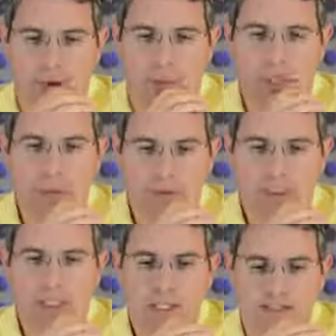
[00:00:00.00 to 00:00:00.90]
We do
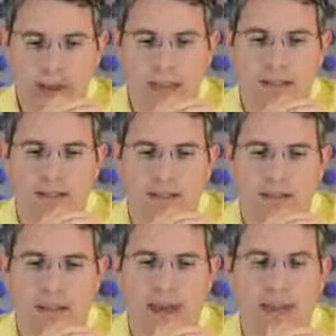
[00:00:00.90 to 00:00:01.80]
expect
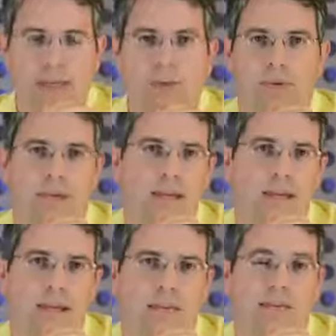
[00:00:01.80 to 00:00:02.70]
that it will
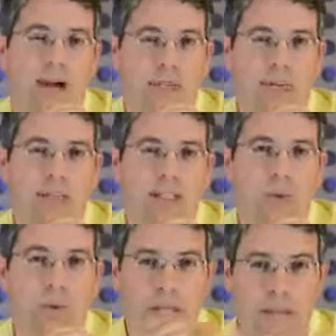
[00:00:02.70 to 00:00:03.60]
take probably
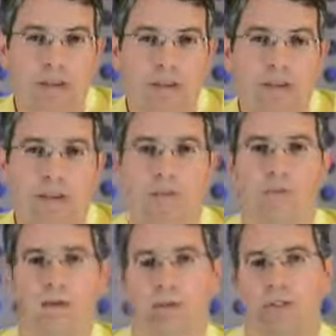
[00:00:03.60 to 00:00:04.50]
weeks
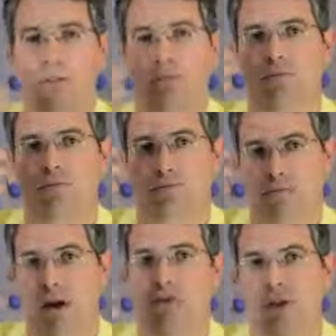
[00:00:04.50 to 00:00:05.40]
once you
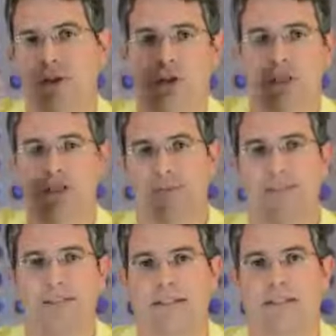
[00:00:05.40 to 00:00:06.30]
upload your list of
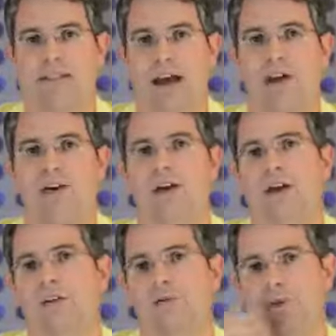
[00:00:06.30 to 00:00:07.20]
links to Disavow
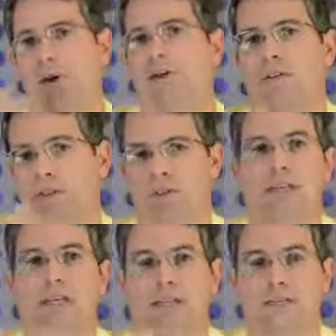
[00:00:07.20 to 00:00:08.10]
for all of those
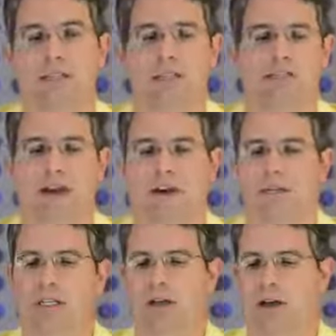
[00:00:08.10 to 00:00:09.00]
links to be disavowed,
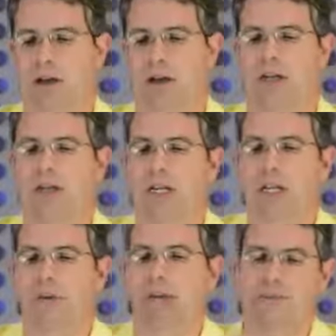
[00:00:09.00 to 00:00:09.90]
because
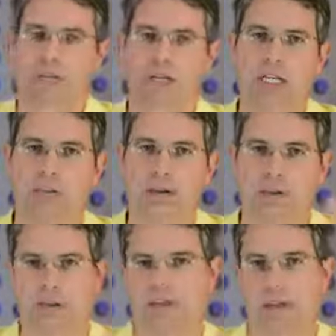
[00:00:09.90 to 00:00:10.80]
we have to recrawl
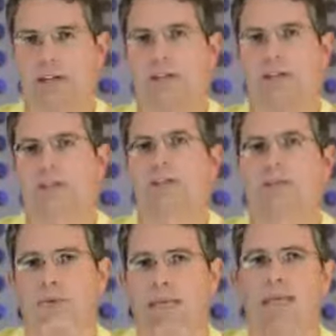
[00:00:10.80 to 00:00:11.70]
those pages,
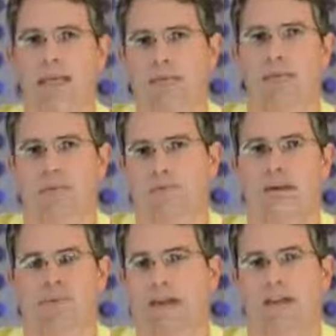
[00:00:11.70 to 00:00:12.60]
re-index those
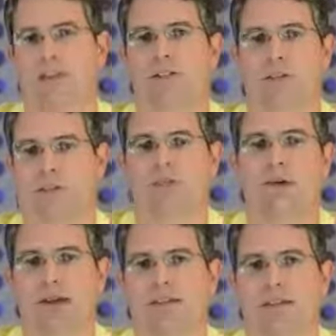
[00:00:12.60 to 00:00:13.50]
pages, and
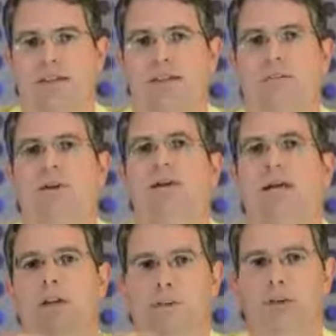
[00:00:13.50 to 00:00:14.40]
reprocess them
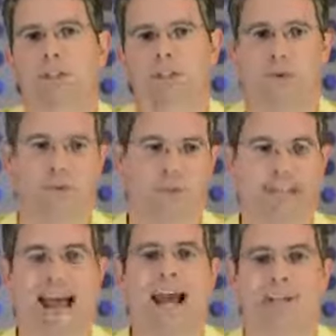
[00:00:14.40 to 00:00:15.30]
in order to sort of
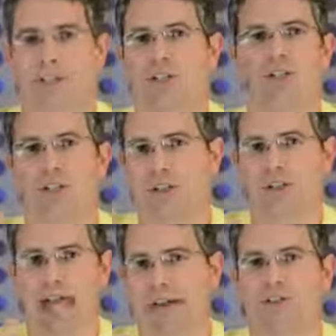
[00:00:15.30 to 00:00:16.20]
attach
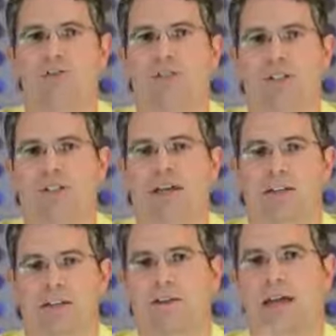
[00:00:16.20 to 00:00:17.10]
the attribute that
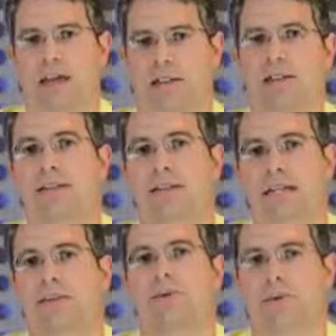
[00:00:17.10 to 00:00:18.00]
says, okay, this
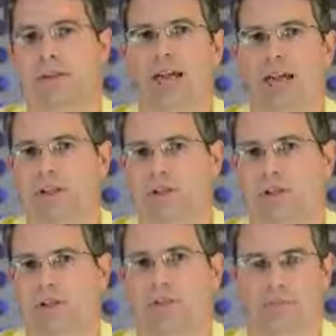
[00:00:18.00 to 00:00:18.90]
link we would like
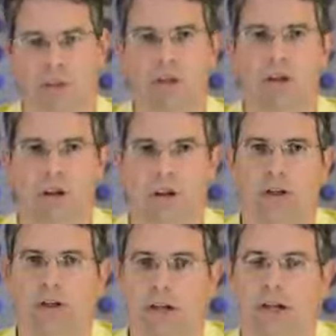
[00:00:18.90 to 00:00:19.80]
to no
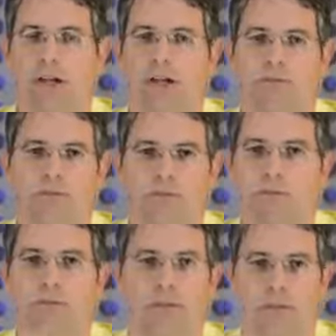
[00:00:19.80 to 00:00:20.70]
longer
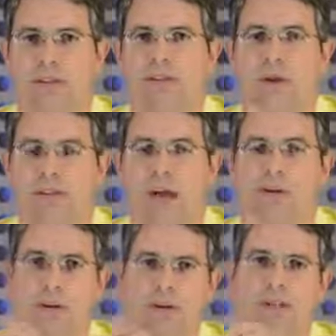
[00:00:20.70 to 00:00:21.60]
treat with the same weight.
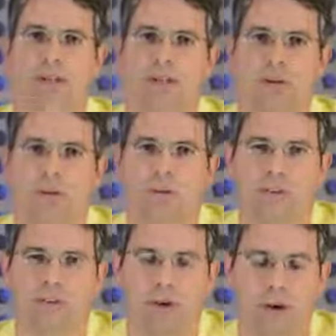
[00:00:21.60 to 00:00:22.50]
We would like to treat it with
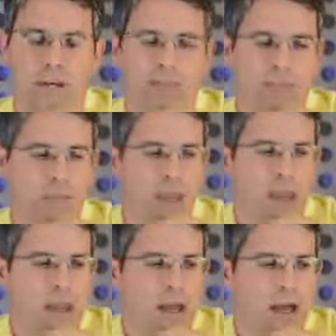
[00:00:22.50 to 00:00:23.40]
0 weight.
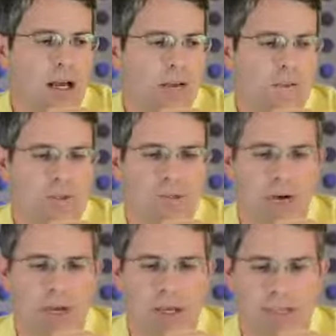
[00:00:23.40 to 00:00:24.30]
So
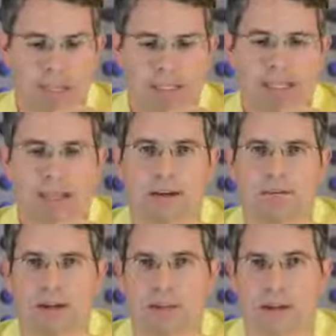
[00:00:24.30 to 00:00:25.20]
it does take a
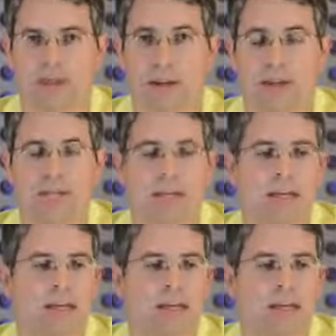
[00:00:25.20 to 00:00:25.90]
fair amount of time.